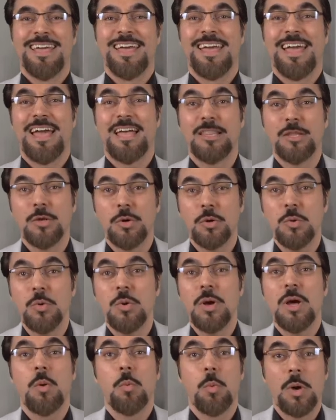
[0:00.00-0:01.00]
Hello,
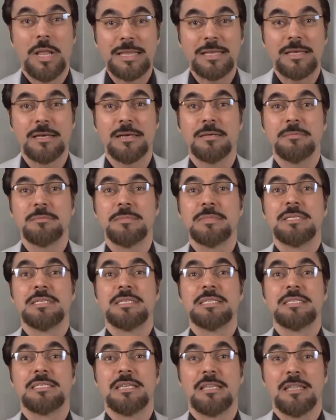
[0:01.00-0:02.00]

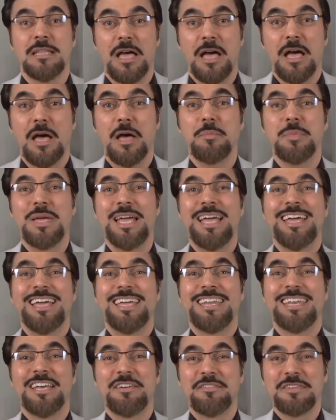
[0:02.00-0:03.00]
welcome, salam,
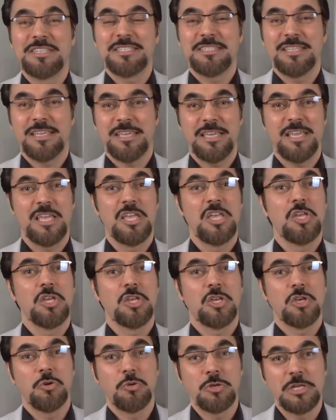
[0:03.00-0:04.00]
namaste,
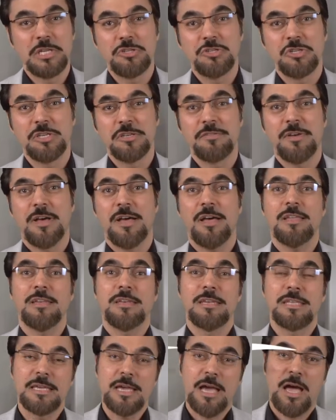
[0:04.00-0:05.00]
konnichiwa,
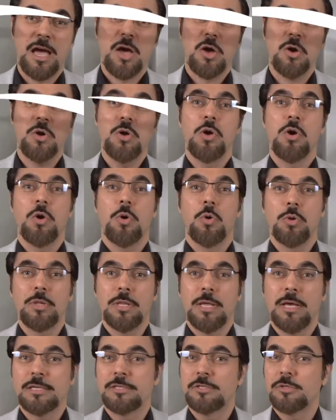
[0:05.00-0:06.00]
ni hao,
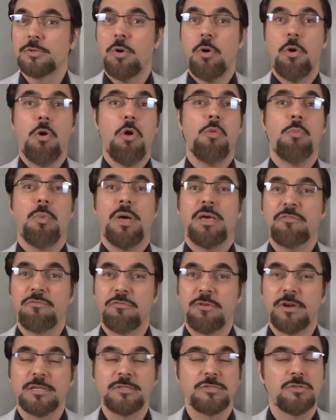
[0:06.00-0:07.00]
hola to all my
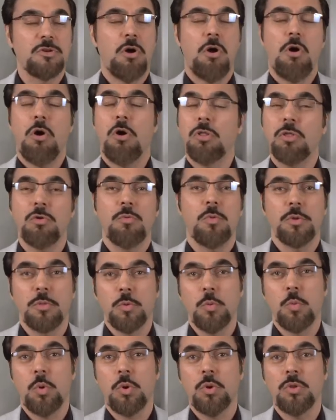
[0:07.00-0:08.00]
friends all over the
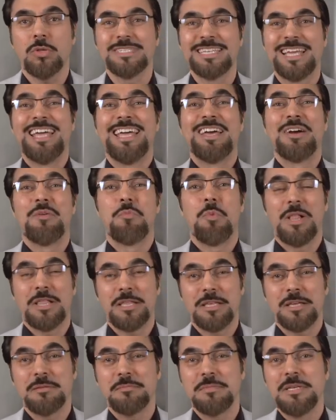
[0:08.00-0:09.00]
world.
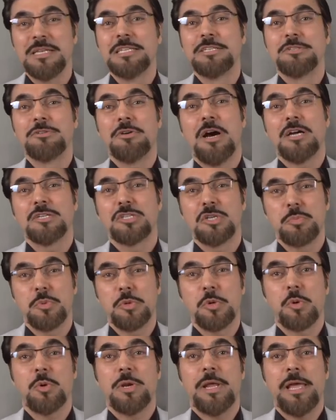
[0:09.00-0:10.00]
Welcome to
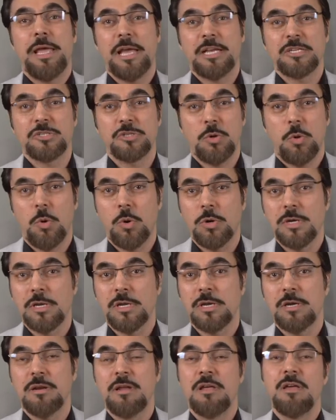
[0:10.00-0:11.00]
Entrepreneur
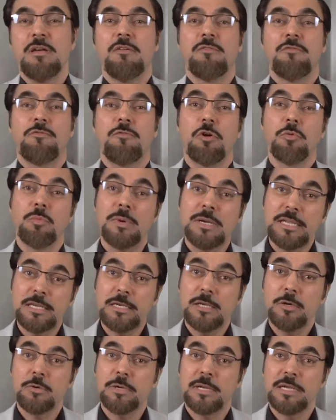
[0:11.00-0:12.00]
Extraordinaire, formerly
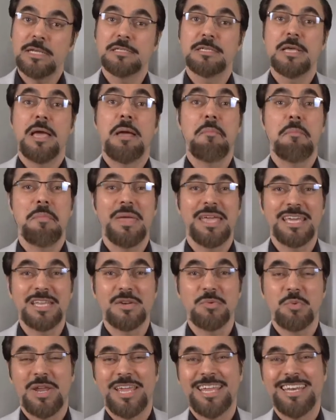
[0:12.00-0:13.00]
known as Make
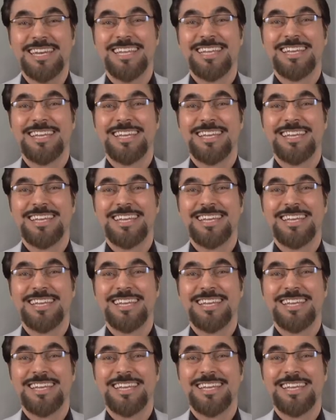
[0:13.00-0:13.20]
It Rain.